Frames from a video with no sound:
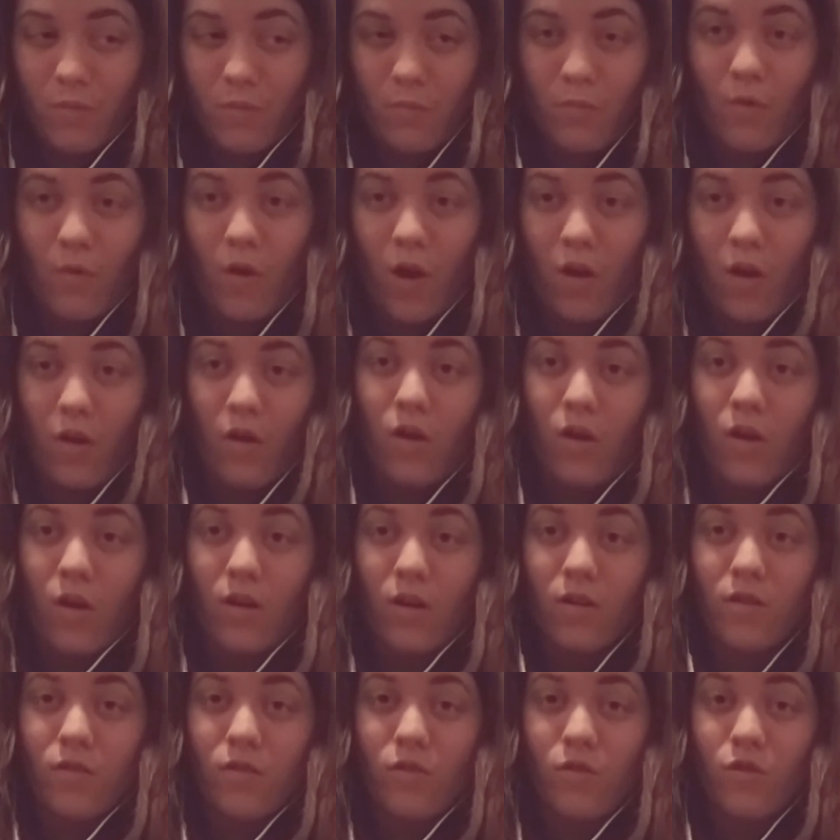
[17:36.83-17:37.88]
brought
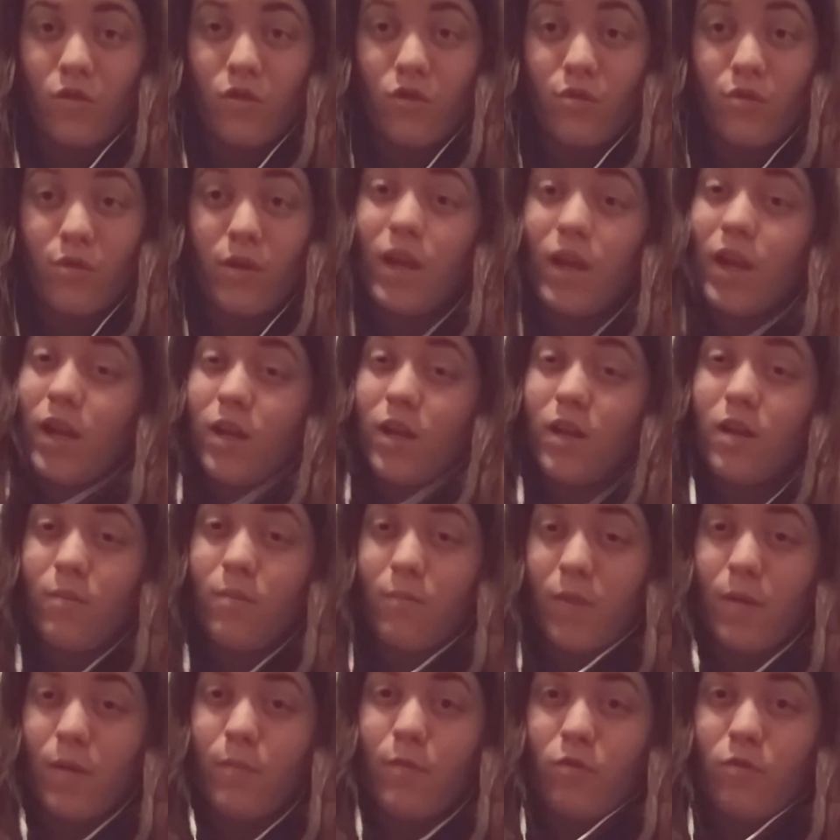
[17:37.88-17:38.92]
on or created
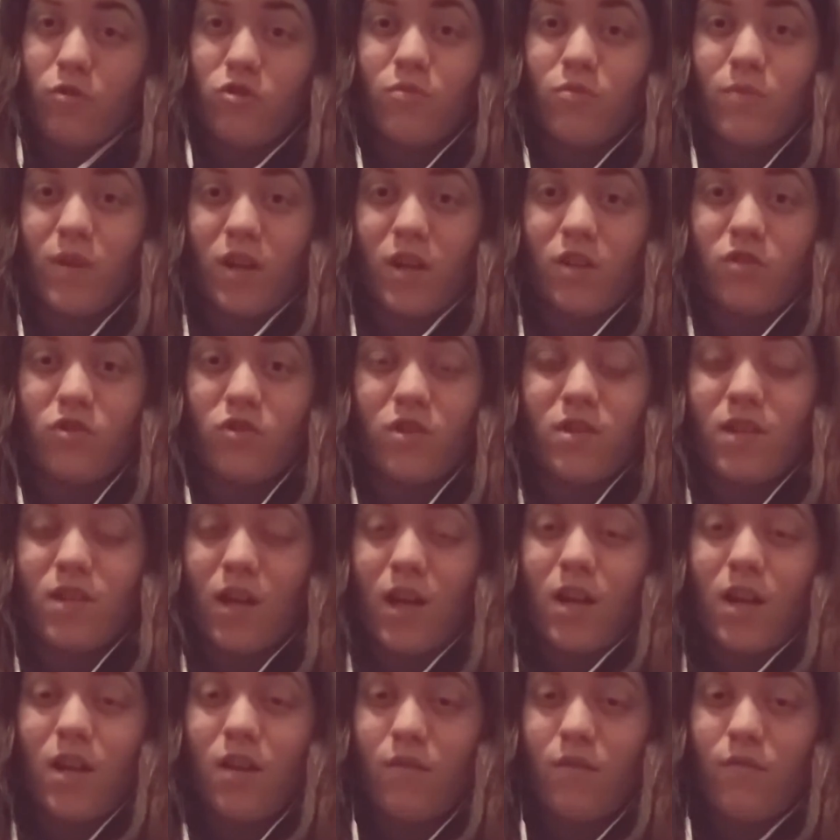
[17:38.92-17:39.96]
my post-traumatic stress,
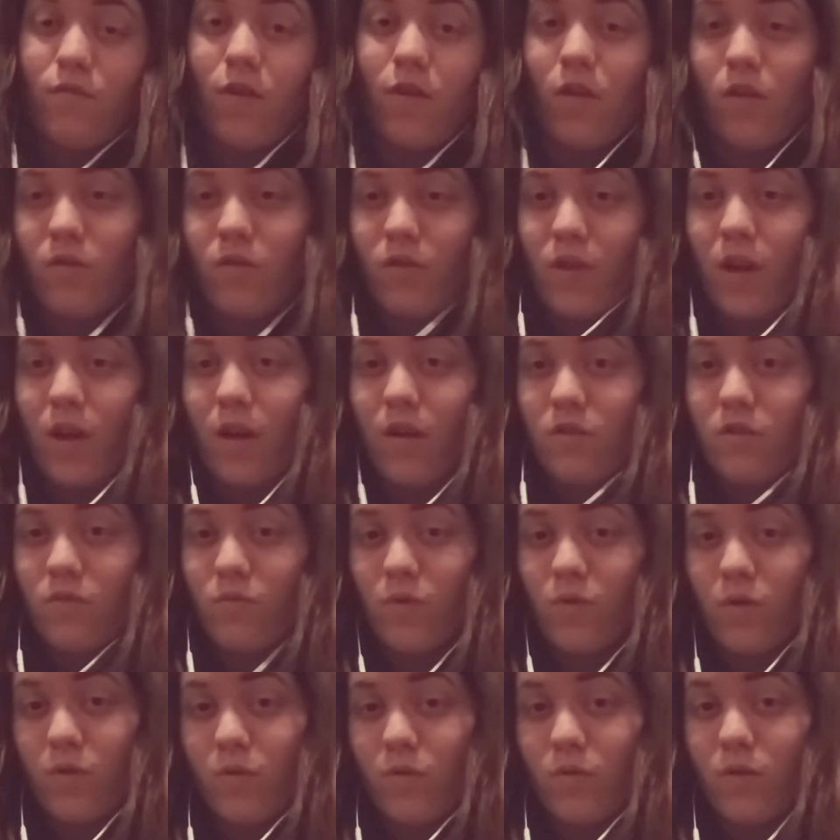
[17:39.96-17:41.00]
I didn't follow that
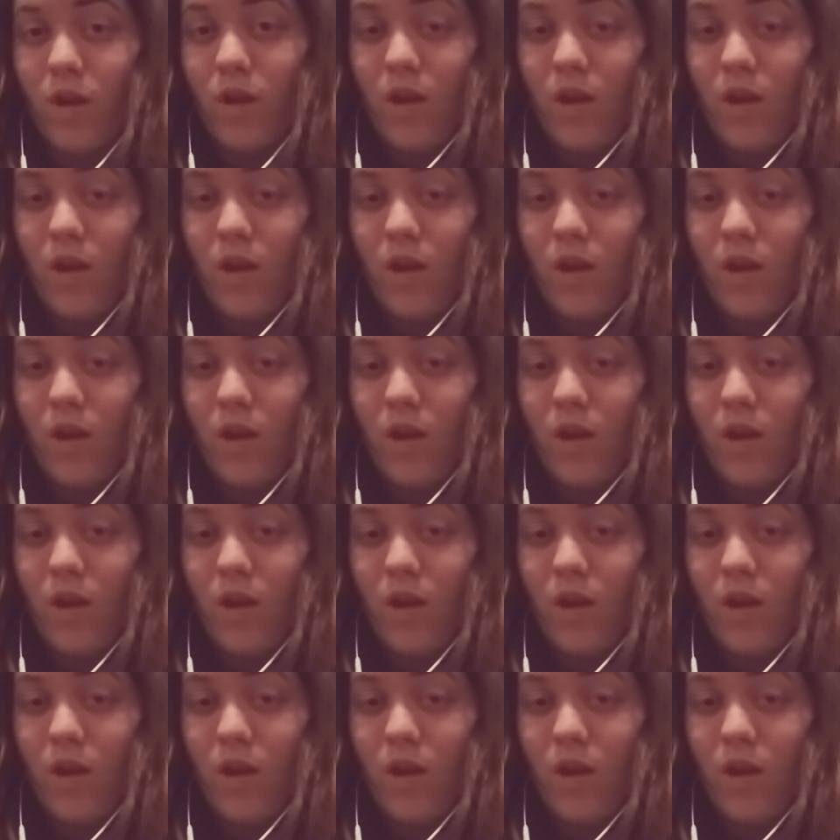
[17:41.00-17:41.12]
road.